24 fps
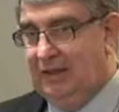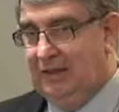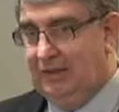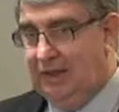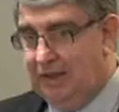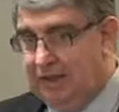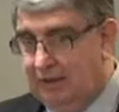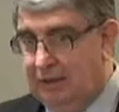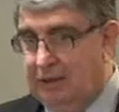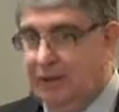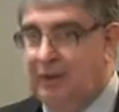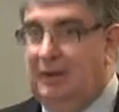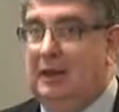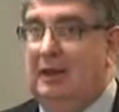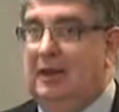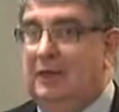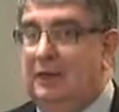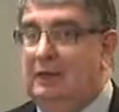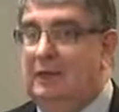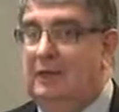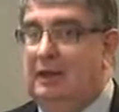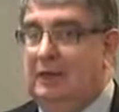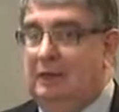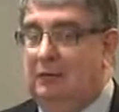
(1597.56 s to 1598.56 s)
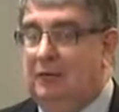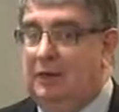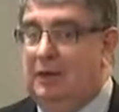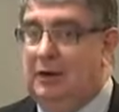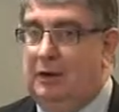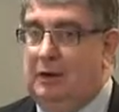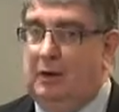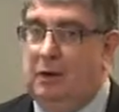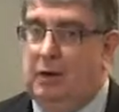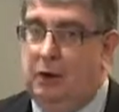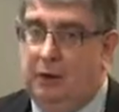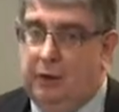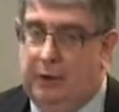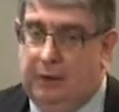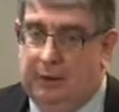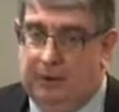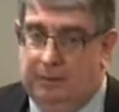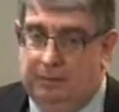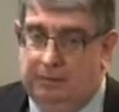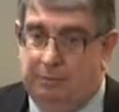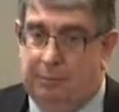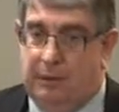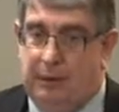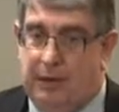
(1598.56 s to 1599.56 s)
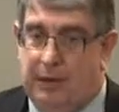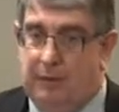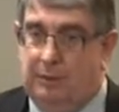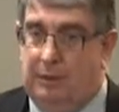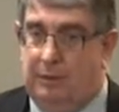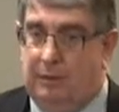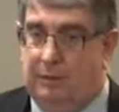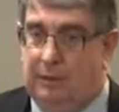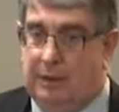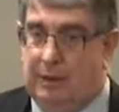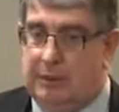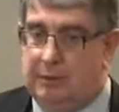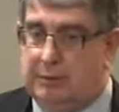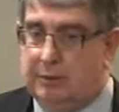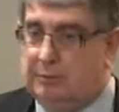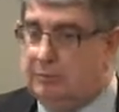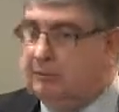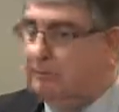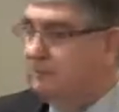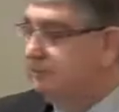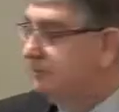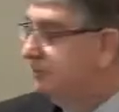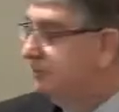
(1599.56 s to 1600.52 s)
get that fund going by having a margin.